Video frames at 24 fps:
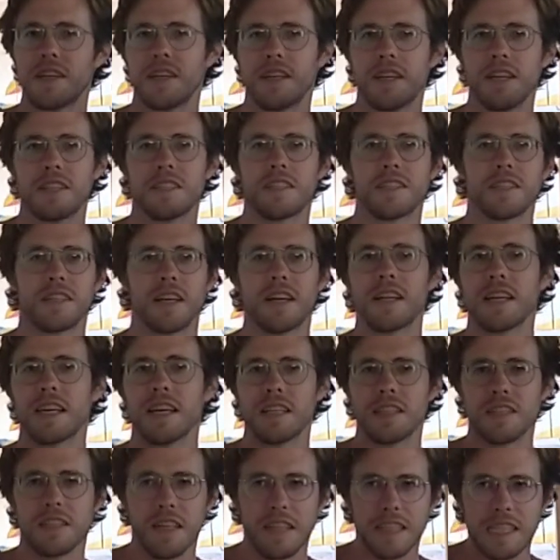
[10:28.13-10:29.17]
it's going to
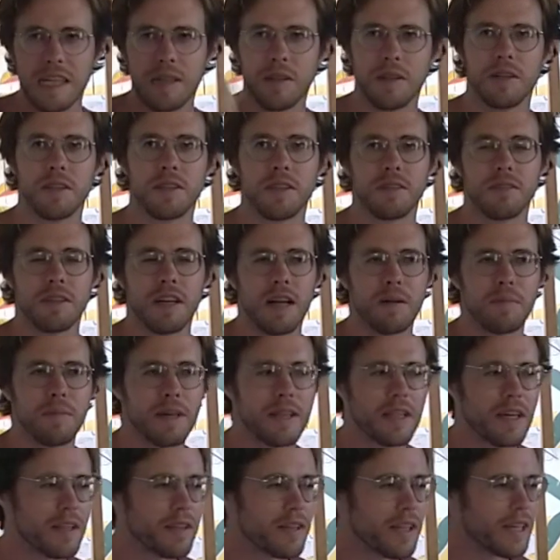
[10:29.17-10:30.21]
get sucked down into the ground by
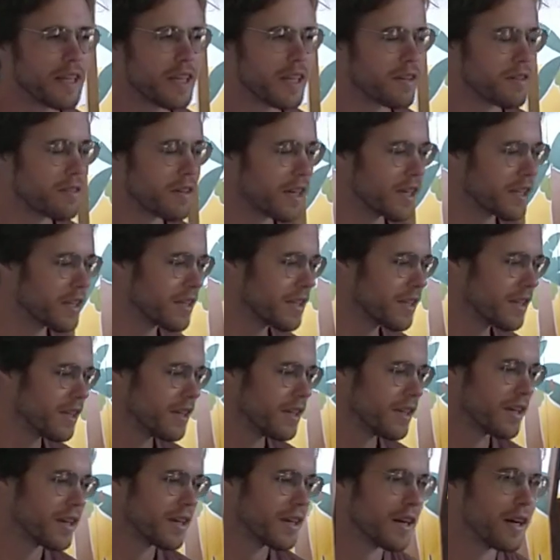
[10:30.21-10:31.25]
that lightning rod
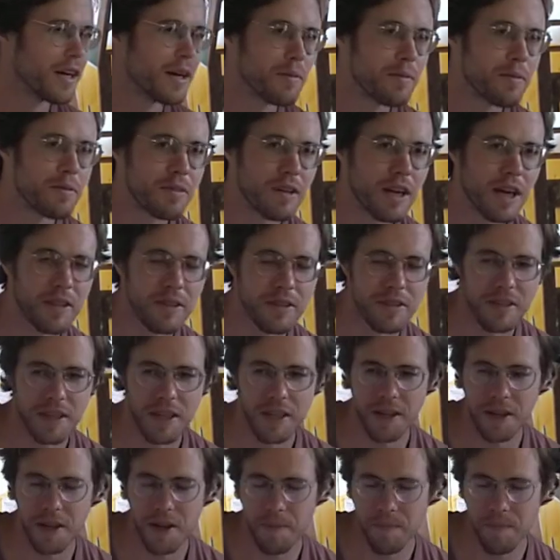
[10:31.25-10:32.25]
rather than